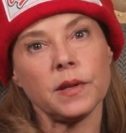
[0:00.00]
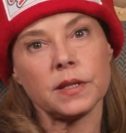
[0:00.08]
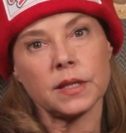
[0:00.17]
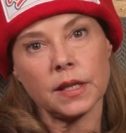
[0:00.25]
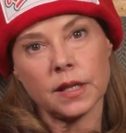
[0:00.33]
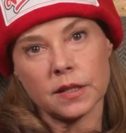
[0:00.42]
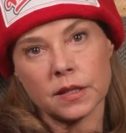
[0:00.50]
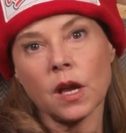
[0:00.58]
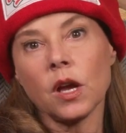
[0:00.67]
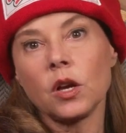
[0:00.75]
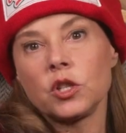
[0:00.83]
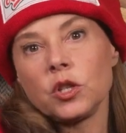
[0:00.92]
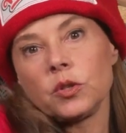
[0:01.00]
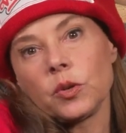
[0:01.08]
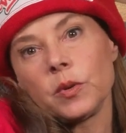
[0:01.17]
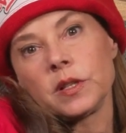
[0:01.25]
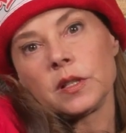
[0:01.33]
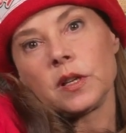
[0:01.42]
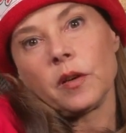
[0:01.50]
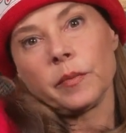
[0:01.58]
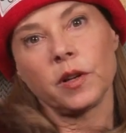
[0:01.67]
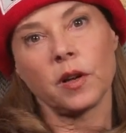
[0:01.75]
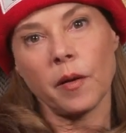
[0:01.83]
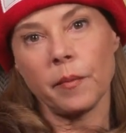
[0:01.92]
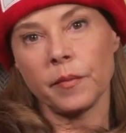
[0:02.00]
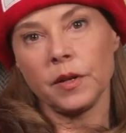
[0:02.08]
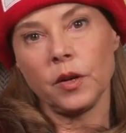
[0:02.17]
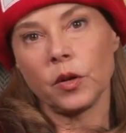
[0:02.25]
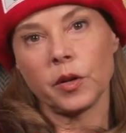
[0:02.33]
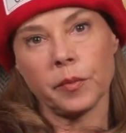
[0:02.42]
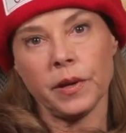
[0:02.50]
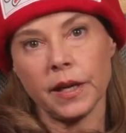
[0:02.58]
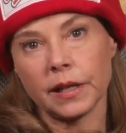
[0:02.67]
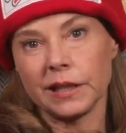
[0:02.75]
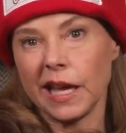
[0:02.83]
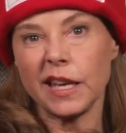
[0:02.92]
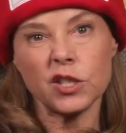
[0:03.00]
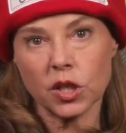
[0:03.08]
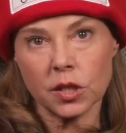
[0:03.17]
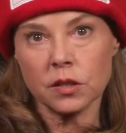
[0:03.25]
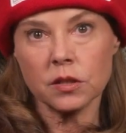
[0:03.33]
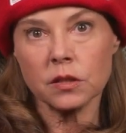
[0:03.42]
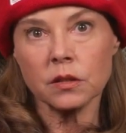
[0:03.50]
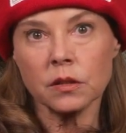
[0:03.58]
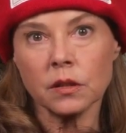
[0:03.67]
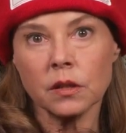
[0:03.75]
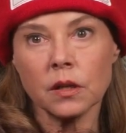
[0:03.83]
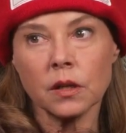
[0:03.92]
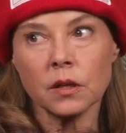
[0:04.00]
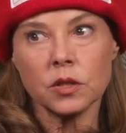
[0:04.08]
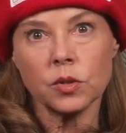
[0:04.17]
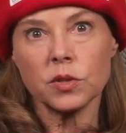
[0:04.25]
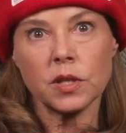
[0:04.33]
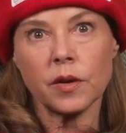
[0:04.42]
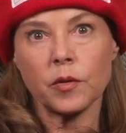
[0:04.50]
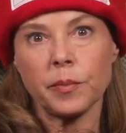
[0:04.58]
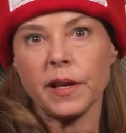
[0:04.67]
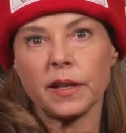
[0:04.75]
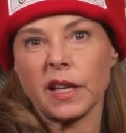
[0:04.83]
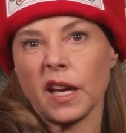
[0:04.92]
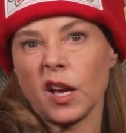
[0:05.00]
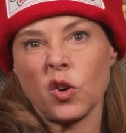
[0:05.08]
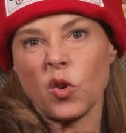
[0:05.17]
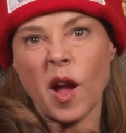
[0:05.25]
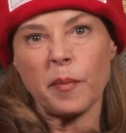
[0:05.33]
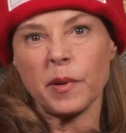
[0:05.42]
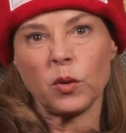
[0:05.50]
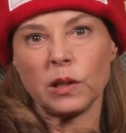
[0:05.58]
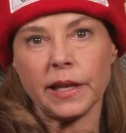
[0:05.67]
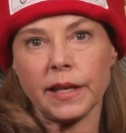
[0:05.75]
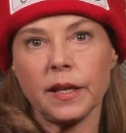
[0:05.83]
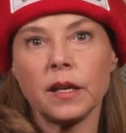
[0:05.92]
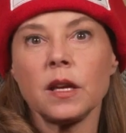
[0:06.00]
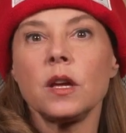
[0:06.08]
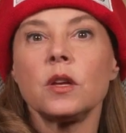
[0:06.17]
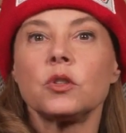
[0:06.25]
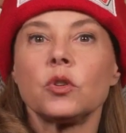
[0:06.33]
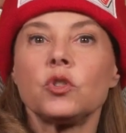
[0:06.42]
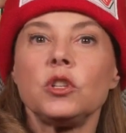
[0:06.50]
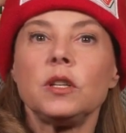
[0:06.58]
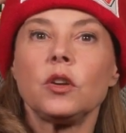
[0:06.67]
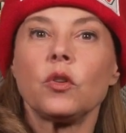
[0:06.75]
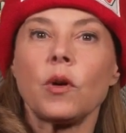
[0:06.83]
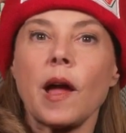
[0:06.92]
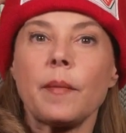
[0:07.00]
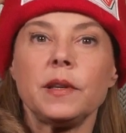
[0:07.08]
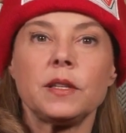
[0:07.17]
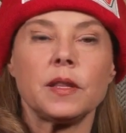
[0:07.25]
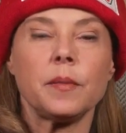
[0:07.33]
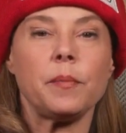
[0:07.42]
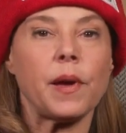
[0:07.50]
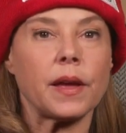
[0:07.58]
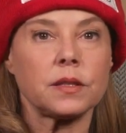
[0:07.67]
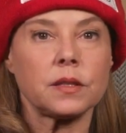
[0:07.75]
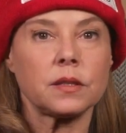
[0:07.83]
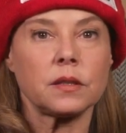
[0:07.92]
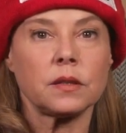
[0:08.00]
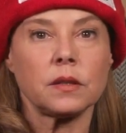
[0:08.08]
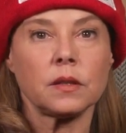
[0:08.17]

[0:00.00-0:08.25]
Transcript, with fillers: be seen as, because she was always a comedic legend. Mm-hmm. She was never being like a crabby old lady. So she did crabby to the best.